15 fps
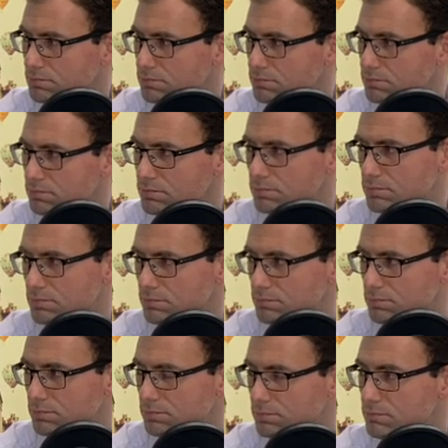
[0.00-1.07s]

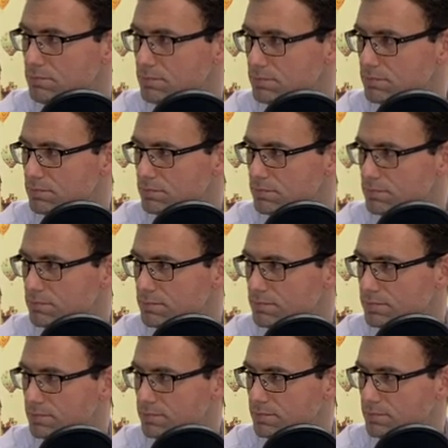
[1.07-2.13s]

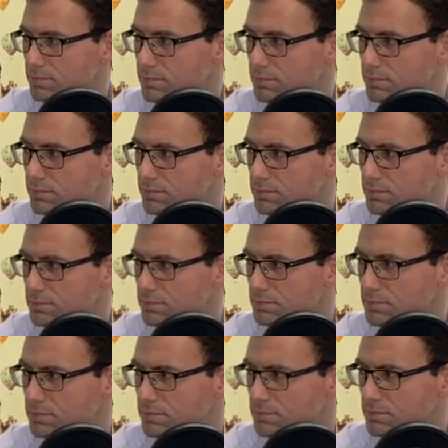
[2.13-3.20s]

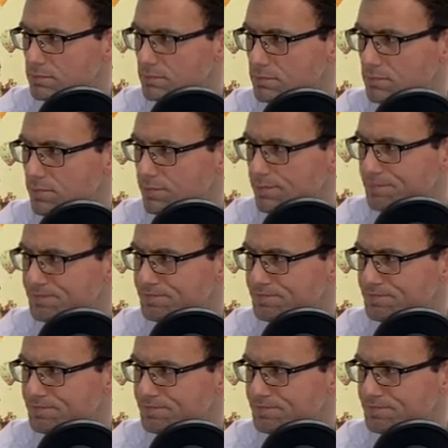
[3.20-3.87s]
[no speech]